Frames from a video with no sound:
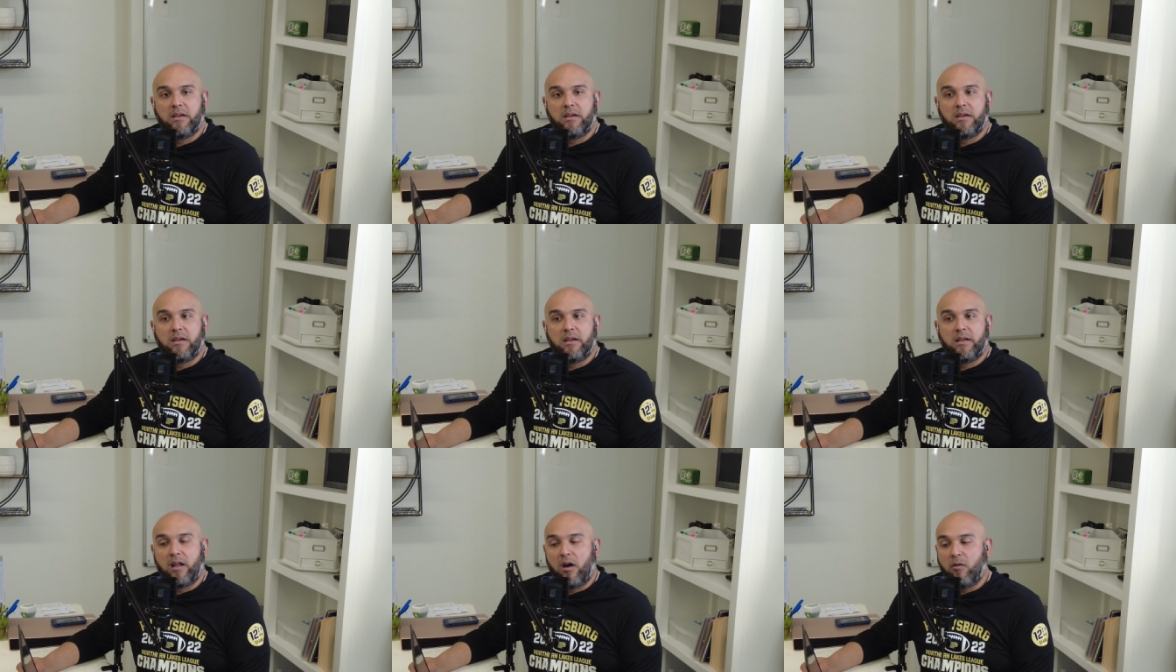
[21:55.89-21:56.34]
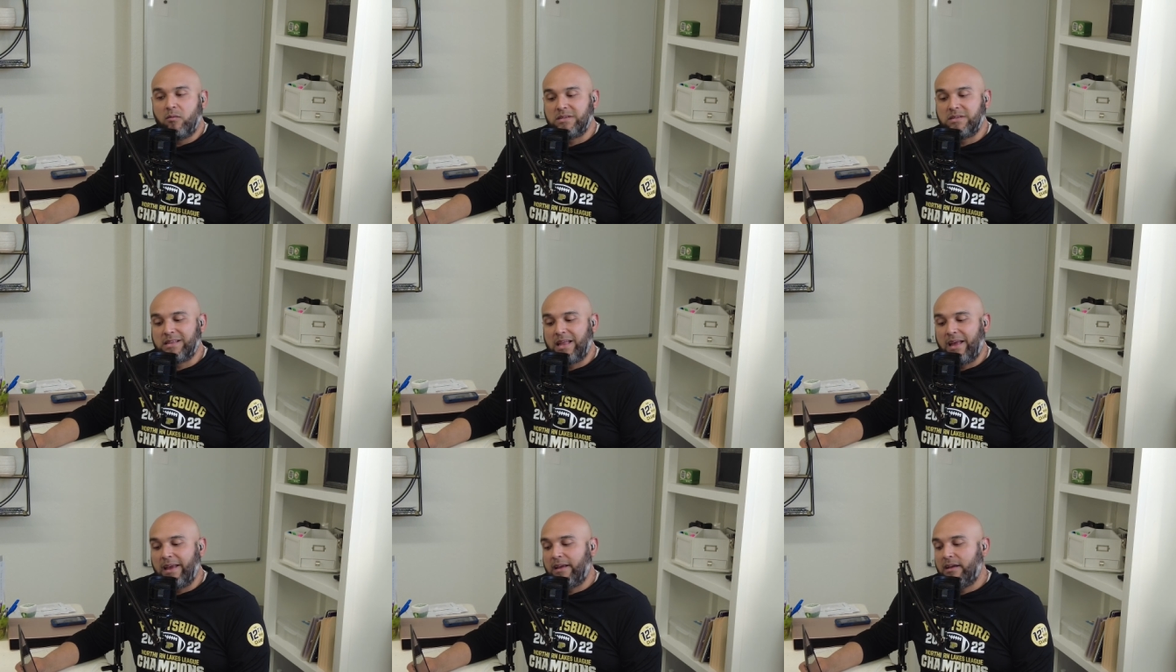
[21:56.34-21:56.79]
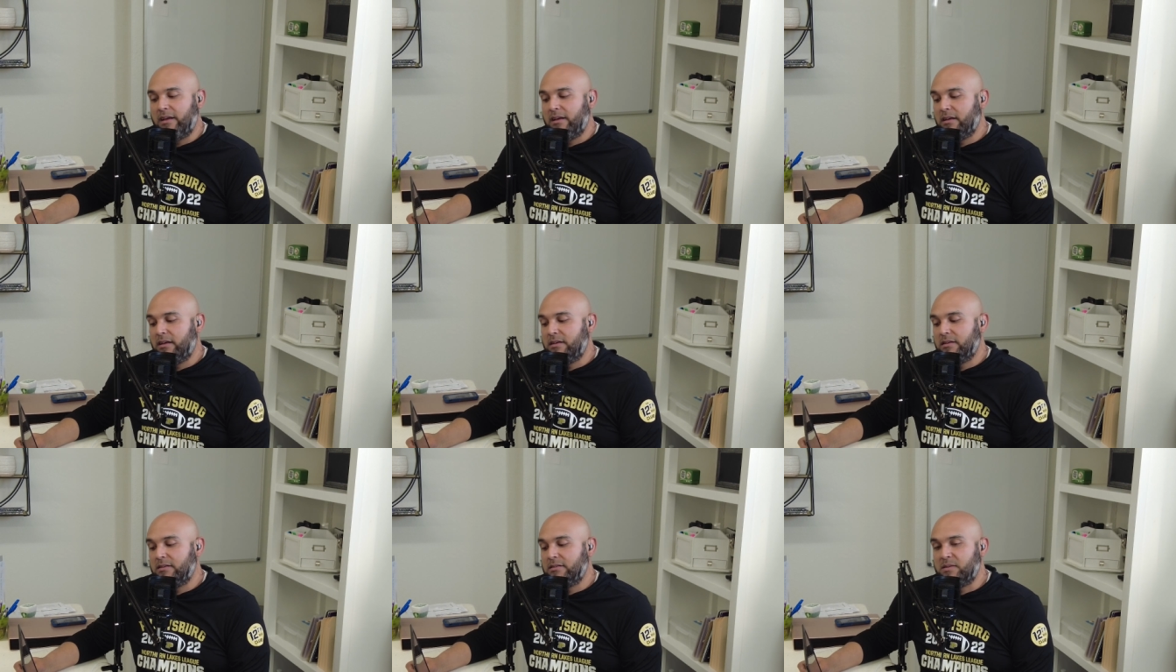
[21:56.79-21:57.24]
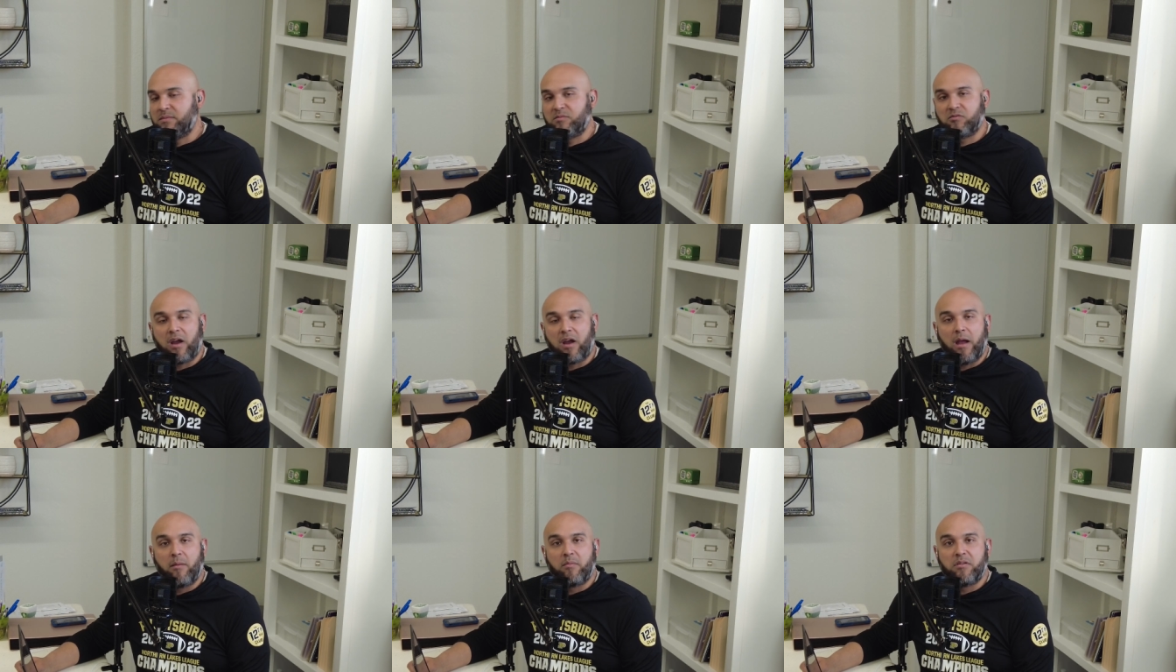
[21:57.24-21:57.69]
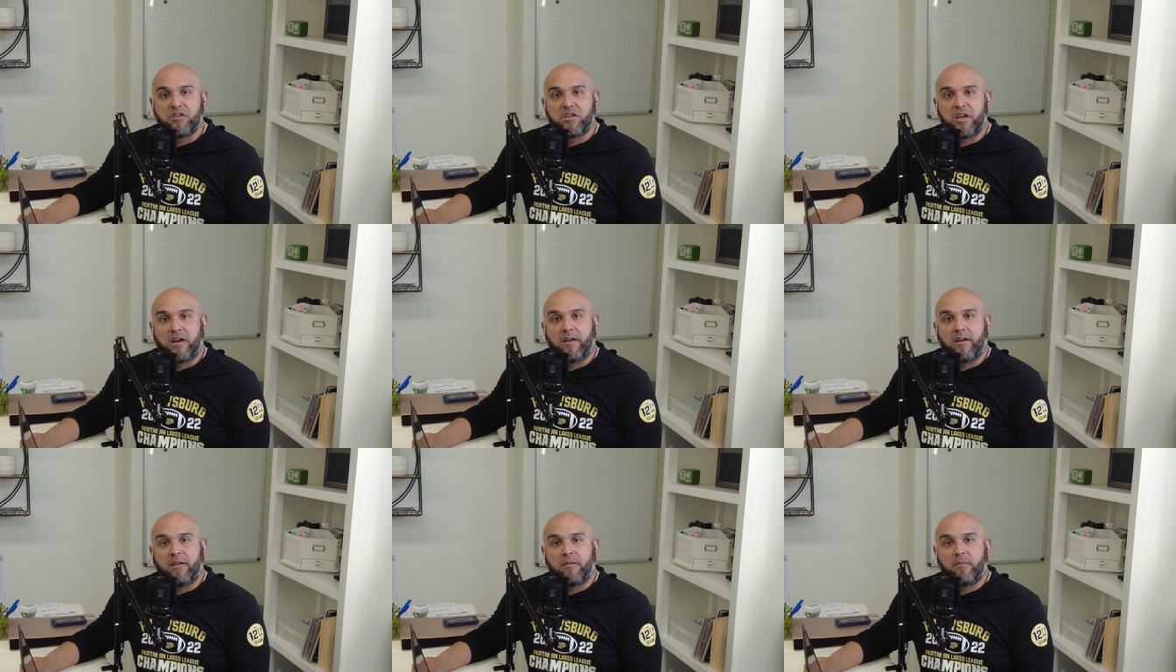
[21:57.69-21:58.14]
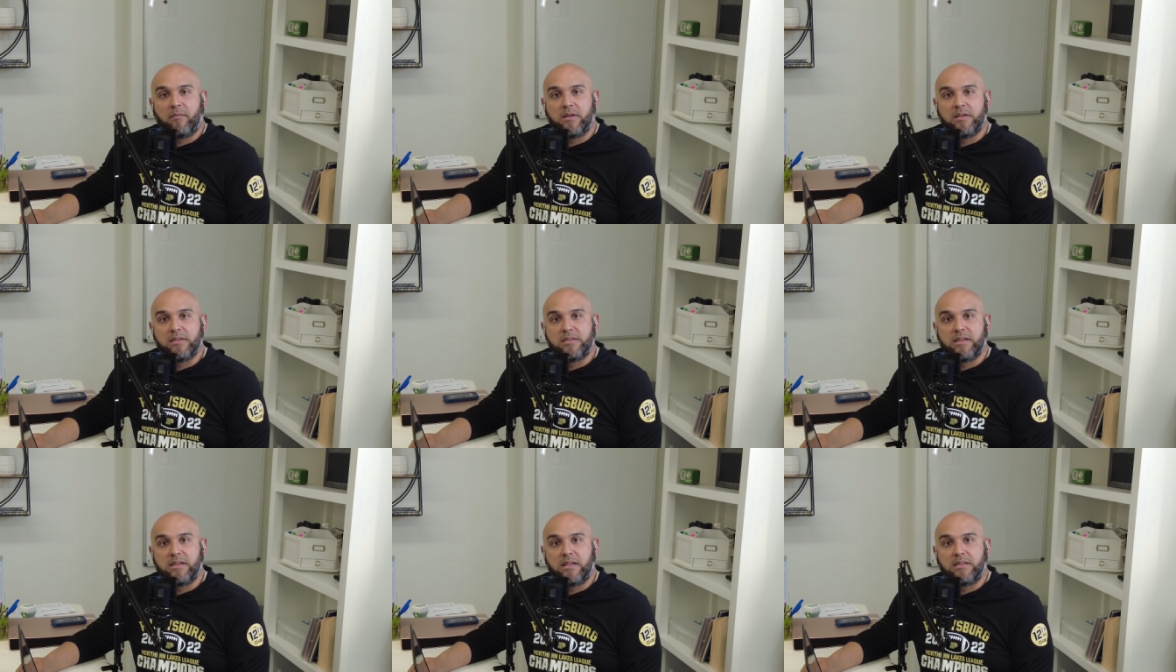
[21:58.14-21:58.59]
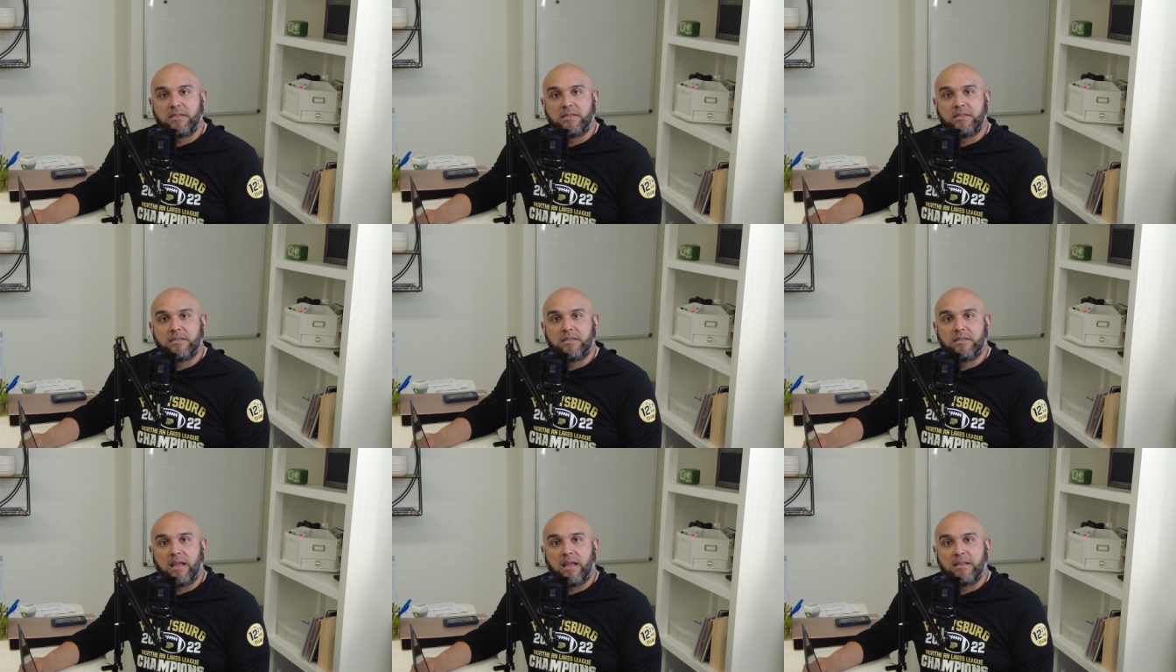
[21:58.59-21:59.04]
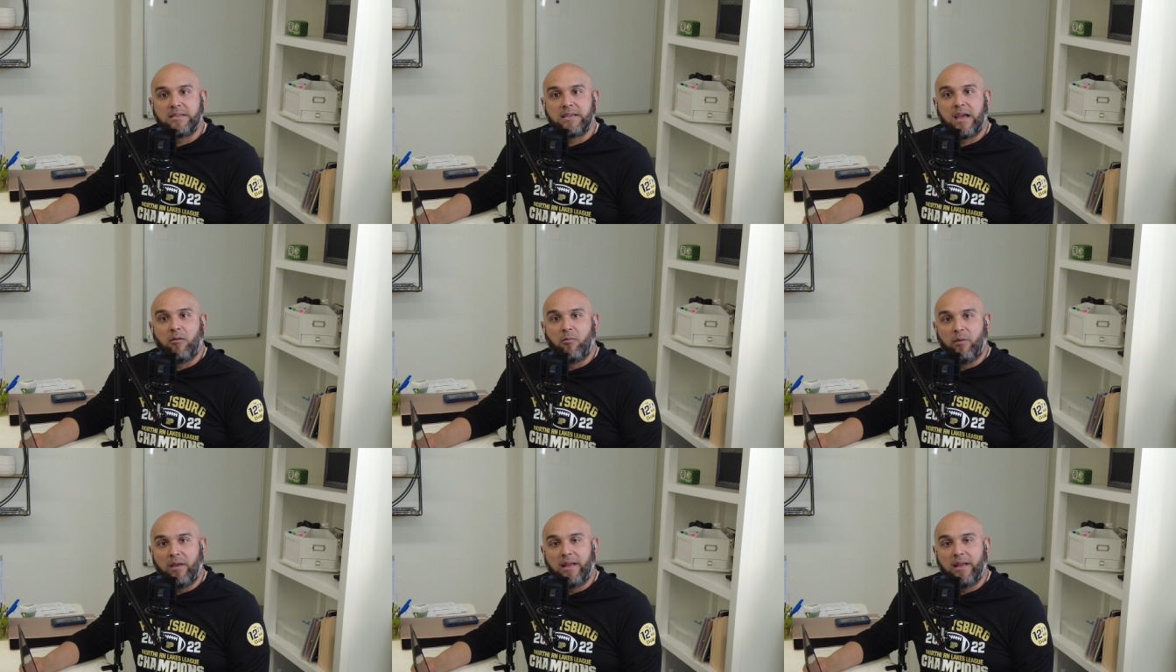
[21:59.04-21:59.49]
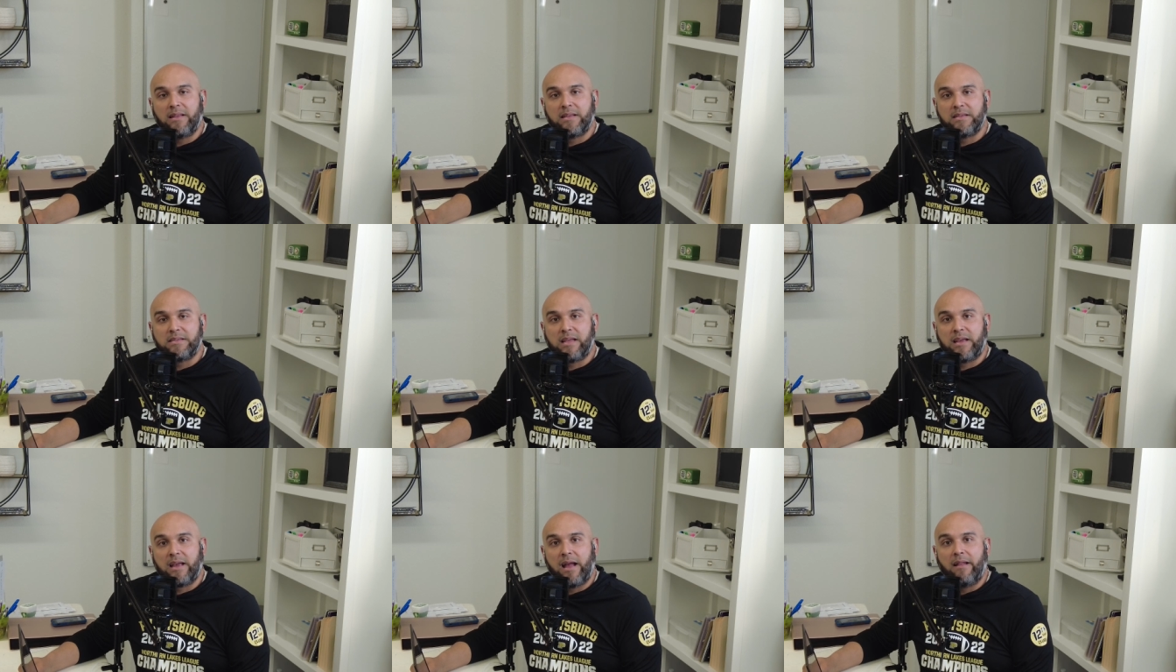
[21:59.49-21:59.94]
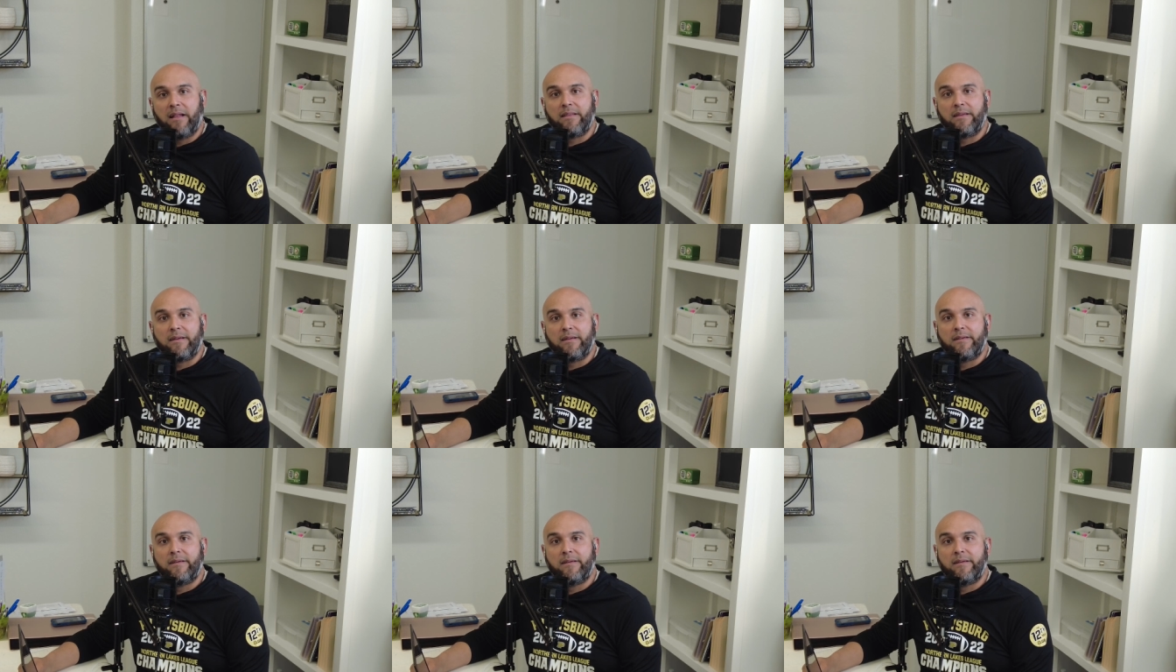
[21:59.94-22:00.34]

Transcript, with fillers: and always like, subscribe and share it, because that's, that's how we get this thing out there.